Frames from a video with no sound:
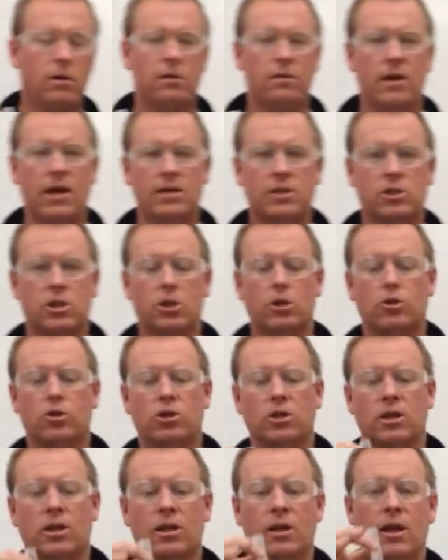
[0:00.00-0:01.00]
that
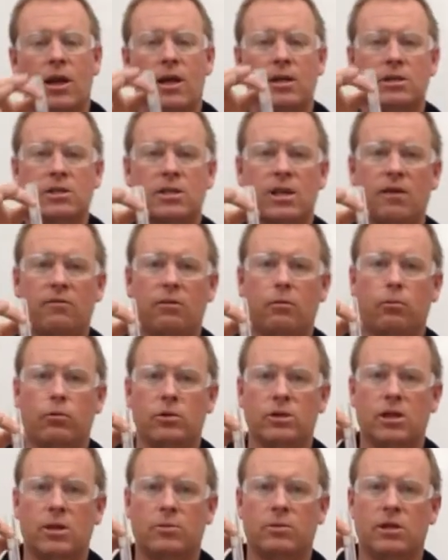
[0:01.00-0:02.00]
solution and save the
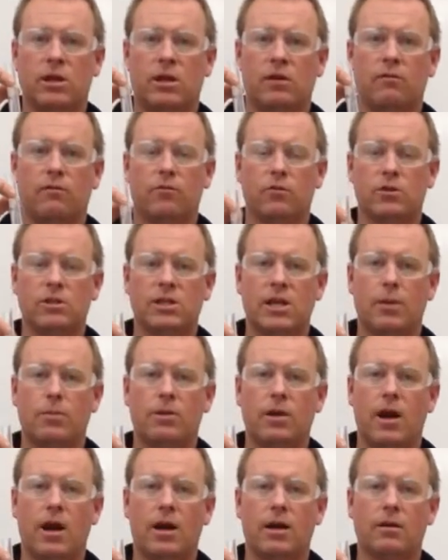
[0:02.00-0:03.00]
precipitate for step
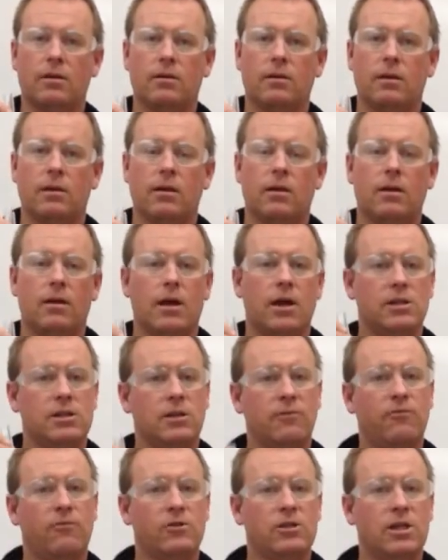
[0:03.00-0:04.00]
9. That's
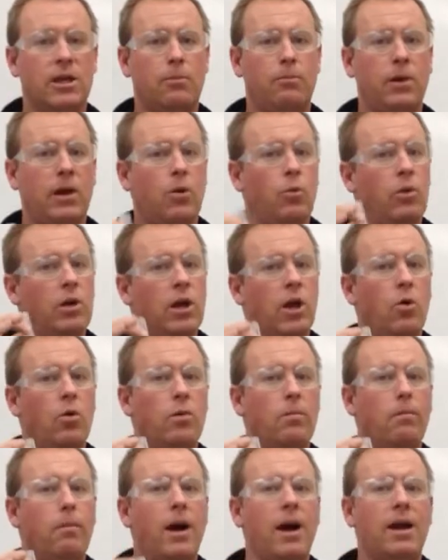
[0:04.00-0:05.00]
it for step 8. We know we
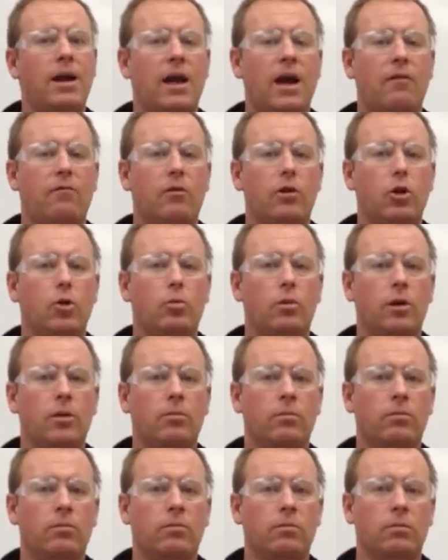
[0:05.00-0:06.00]
might have
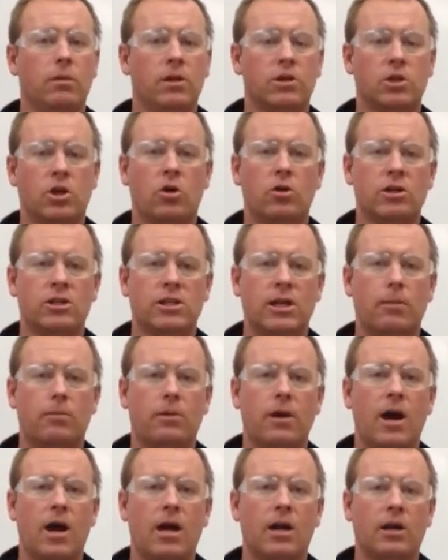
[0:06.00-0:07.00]
aluminum. Let's go to step
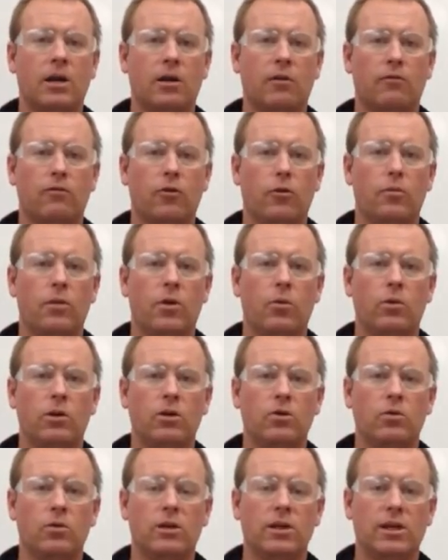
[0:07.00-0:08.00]
9 and confirm that we
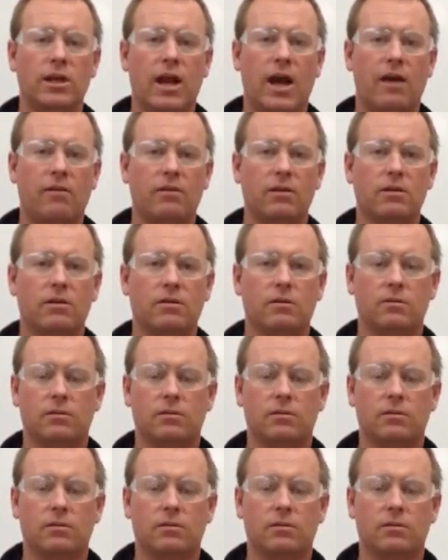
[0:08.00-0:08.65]
do indeed have it.